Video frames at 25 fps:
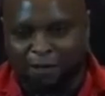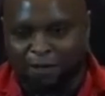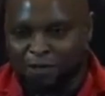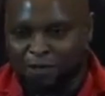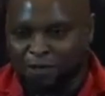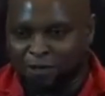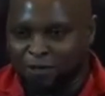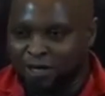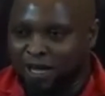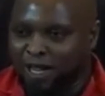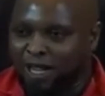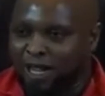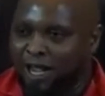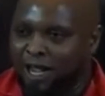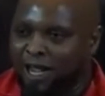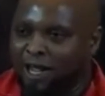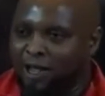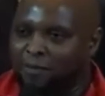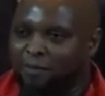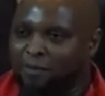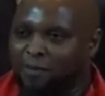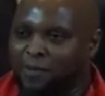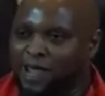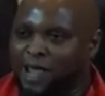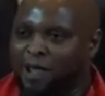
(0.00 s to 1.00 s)
that particular
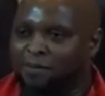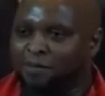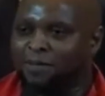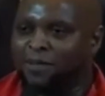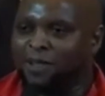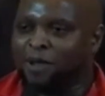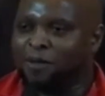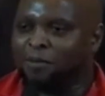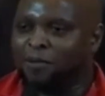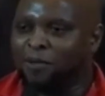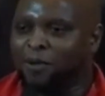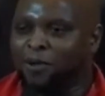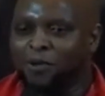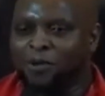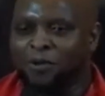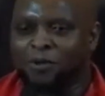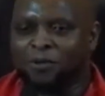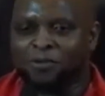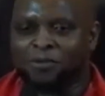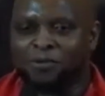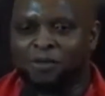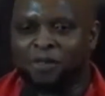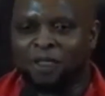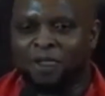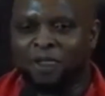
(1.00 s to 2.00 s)
car, a
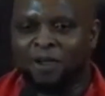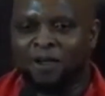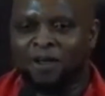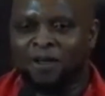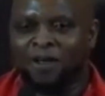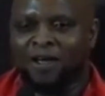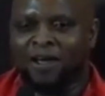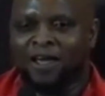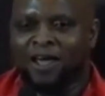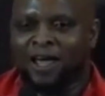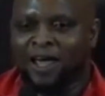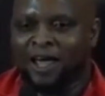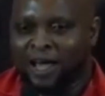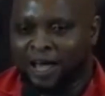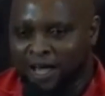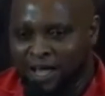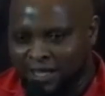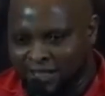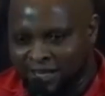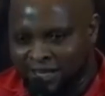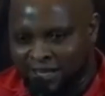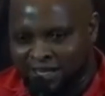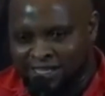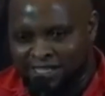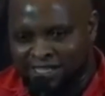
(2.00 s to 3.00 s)
BMW,
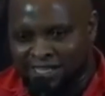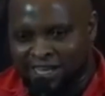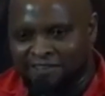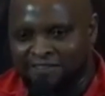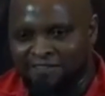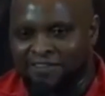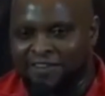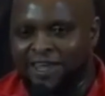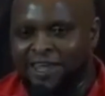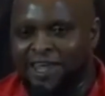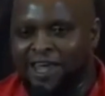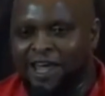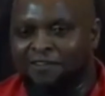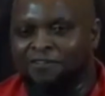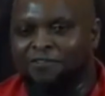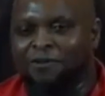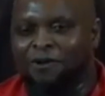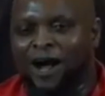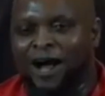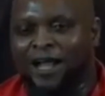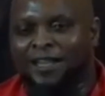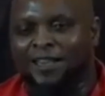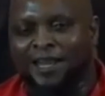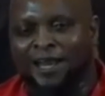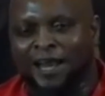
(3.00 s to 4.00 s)
in reserve
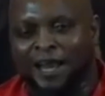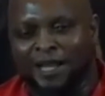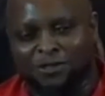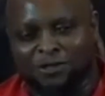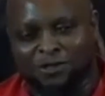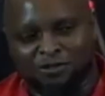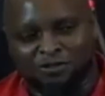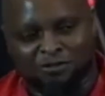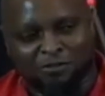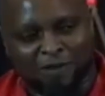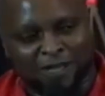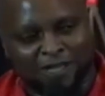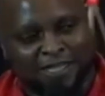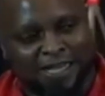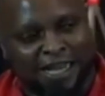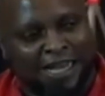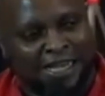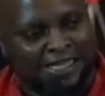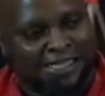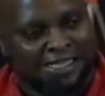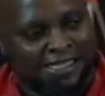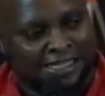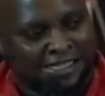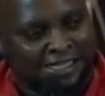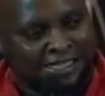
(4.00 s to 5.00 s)
gear for hundreds of
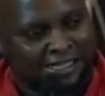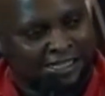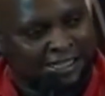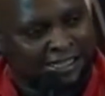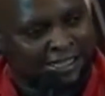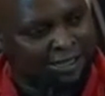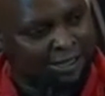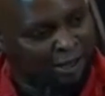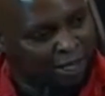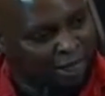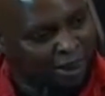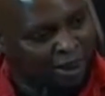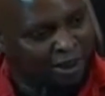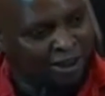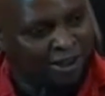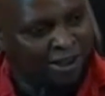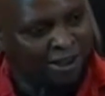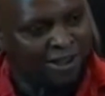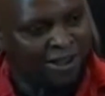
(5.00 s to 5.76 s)
meters.